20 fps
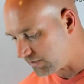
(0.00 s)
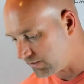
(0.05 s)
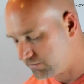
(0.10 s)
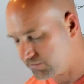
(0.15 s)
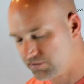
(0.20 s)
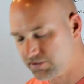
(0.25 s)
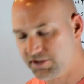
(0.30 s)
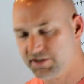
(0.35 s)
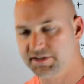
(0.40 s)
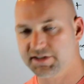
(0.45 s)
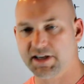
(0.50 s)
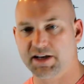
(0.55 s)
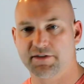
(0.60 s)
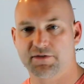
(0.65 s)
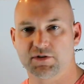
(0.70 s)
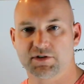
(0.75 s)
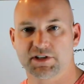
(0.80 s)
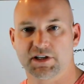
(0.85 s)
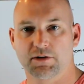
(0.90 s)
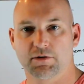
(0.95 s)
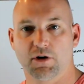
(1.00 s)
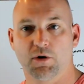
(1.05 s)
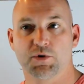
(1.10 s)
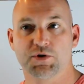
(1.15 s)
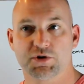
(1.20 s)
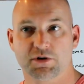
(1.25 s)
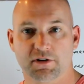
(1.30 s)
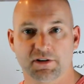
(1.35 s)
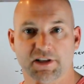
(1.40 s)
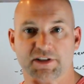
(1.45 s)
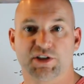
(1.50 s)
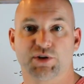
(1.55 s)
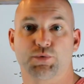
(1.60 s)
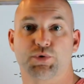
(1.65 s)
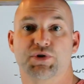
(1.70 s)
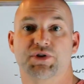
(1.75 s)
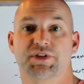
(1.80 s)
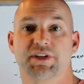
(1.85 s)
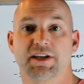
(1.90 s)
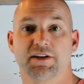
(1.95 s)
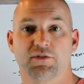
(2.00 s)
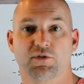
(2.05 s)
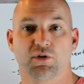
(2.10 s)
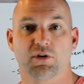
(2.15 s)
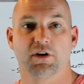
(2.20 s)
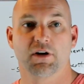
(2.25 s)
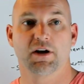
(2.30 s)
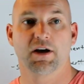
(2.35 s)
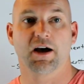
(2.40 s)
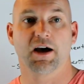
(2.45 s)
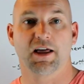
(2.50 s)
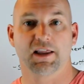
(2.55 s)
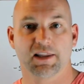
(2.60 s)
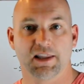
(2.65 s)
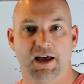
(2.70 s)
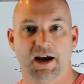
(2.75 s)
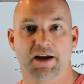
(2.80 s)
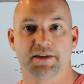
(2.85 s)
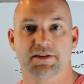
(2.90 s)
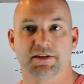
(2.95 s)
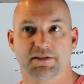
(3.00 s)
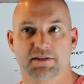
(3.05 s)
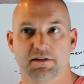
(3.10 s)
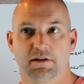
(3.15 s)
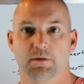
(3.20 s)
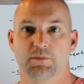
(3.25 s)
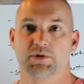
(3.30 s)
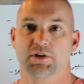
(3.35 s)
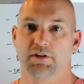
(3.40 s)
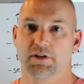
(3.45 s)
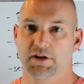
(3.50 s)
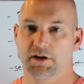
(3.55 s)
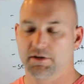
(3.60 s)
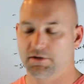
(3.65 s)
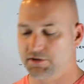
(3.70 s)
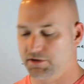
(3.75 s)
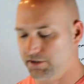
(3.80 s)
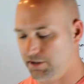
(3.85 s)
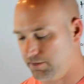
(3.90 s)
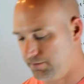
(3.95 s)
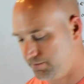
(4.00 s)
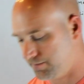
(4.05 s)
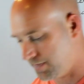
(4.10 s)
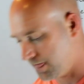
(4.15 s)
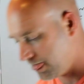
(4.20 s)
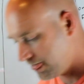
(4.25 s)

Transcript: So just set it for zero, and you're going to let your receiver align the sub to the other sub.